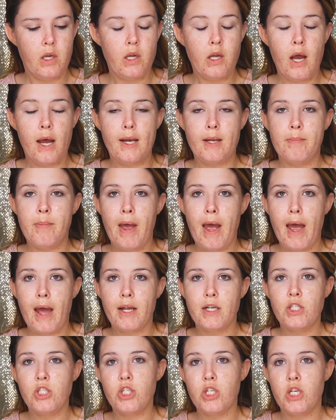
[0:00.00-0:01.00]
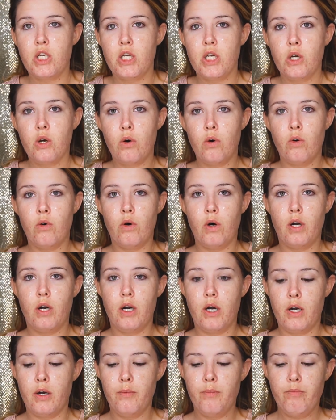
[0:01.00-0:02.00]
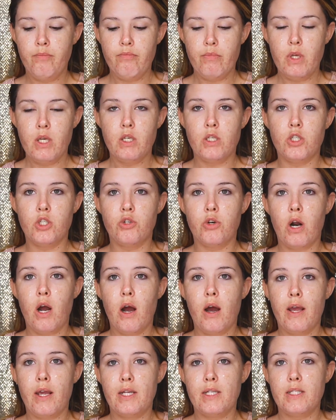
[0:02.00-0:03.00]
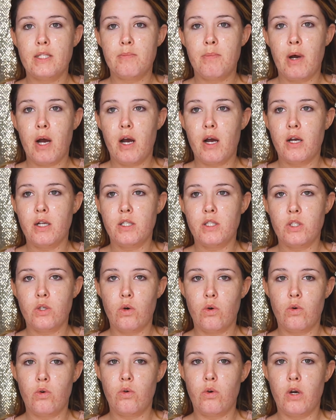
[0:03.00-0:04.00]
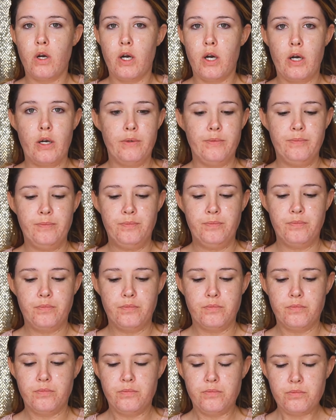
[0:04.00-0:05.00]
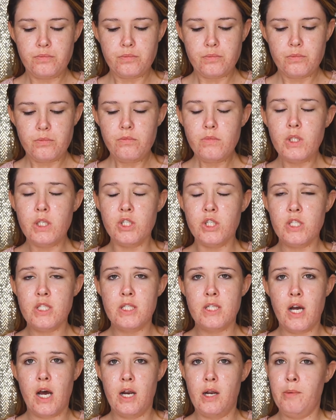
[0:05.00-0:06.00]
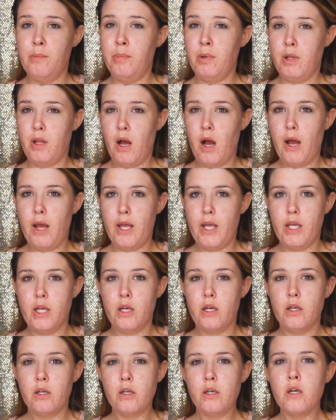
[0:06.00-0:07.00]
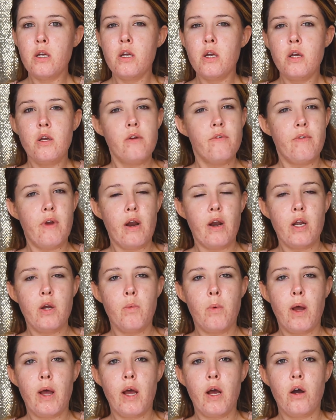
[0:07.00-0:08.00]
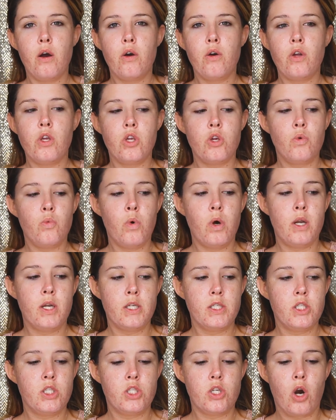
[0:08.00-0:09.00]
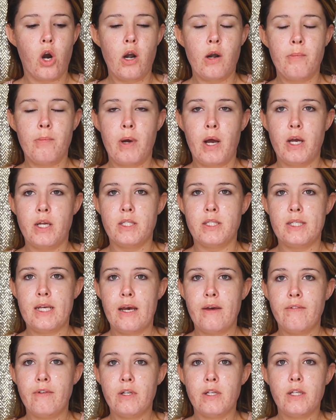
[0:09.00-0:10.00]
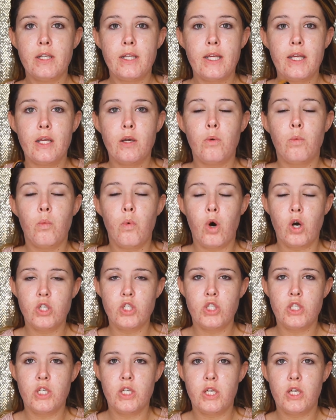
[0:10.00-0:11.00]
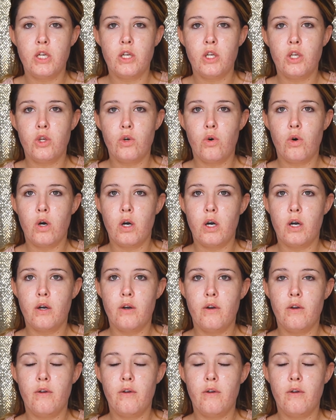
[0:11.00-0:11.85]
kind of patchy or dry in spots or just not applying very well, you want to start by definitely washing your